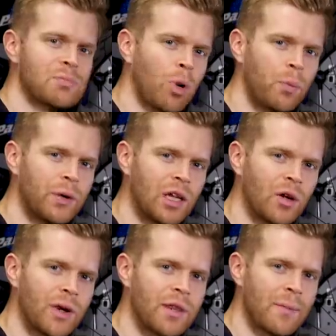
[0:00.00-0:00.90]
is
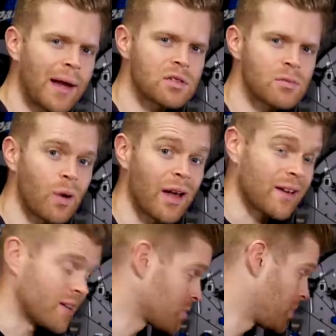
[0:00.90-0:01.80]
popular with mountain
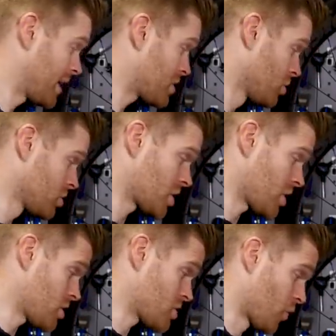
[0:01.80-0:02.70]
bikers, but it's also
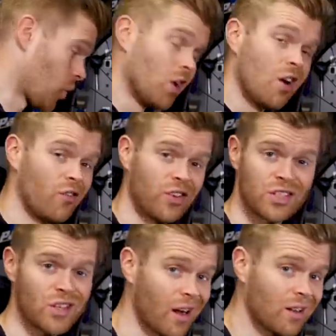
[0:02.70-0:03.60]
useful for
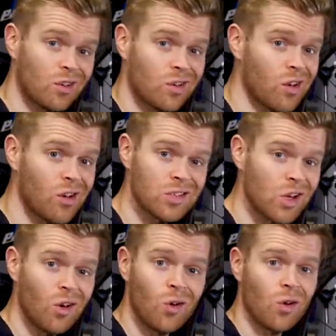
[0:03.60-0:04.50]
cyclocross
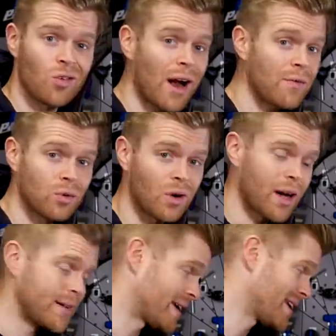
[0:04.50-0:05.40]
or gravel
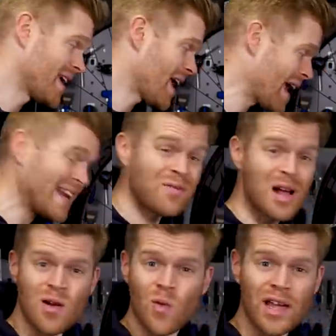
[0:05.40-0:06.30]
riding,
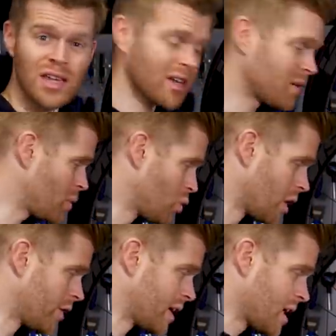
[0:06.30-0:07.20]
anywhere where you're going to be
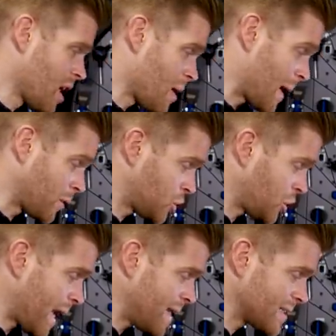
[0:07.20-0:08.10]
worried about
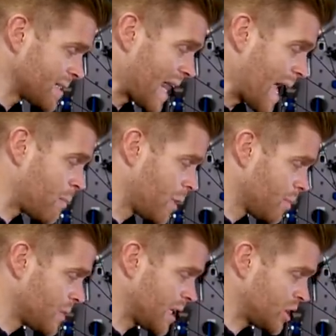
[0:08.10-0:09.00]
chain slap
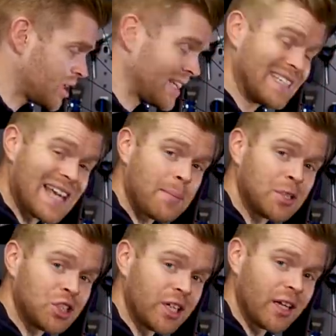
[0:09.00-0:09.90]
potentially
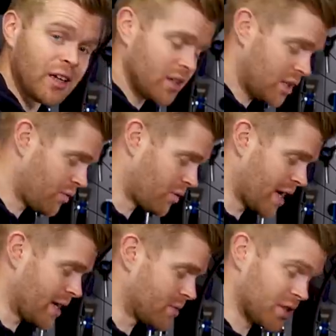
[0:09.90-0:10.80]
damaging your
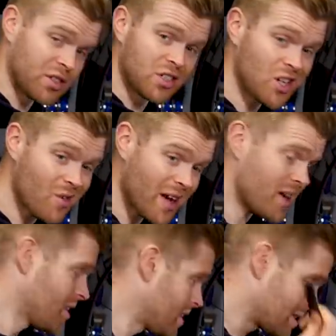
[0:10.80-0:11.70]
frame. So to do
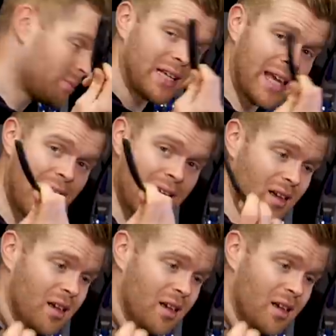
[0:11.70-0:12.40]
it, simply get